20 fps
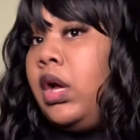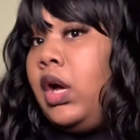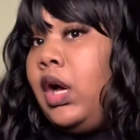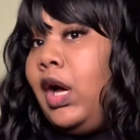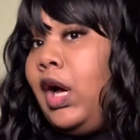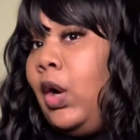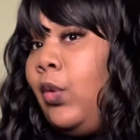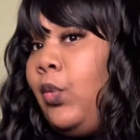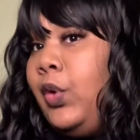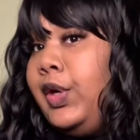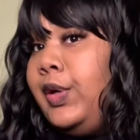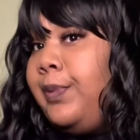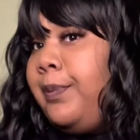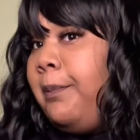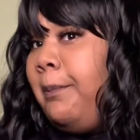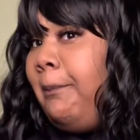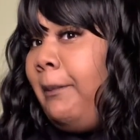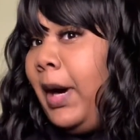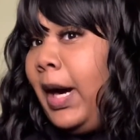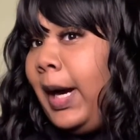I wouldn't
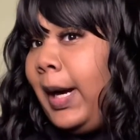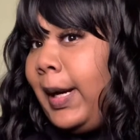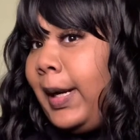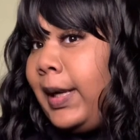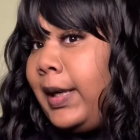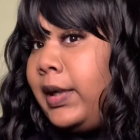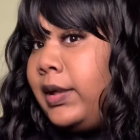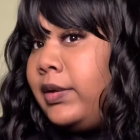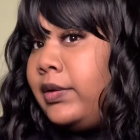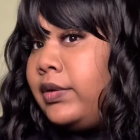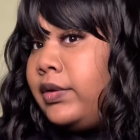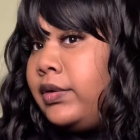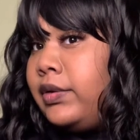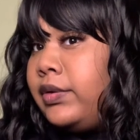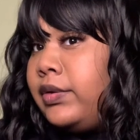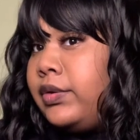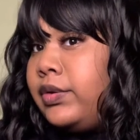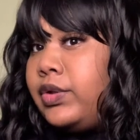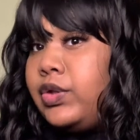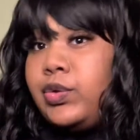mind
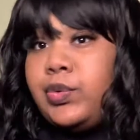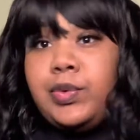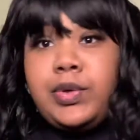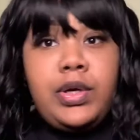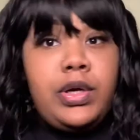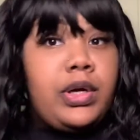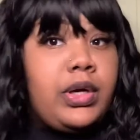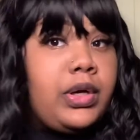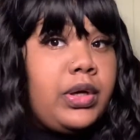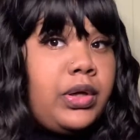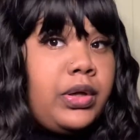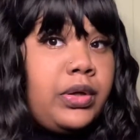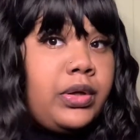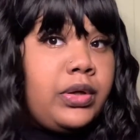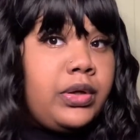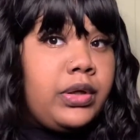doing her.